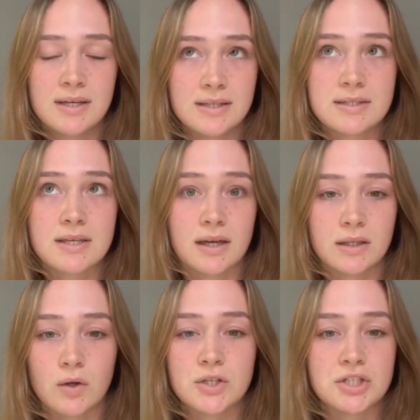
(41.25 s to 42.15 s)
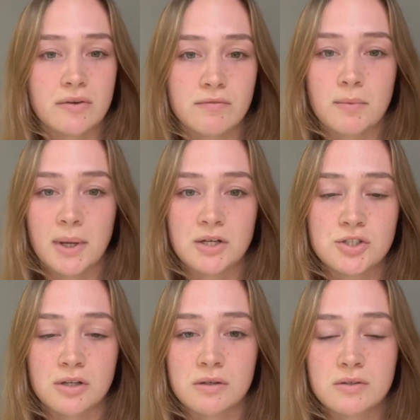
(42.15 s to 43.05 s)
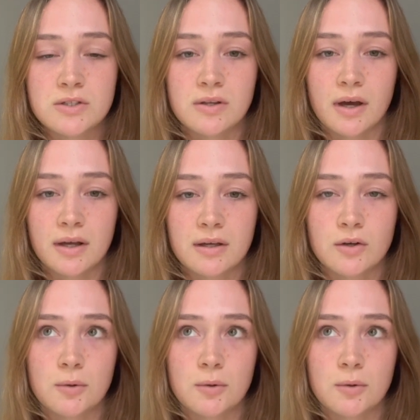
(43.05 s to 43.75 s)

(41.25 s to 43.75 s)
inside knowledge and information so that I could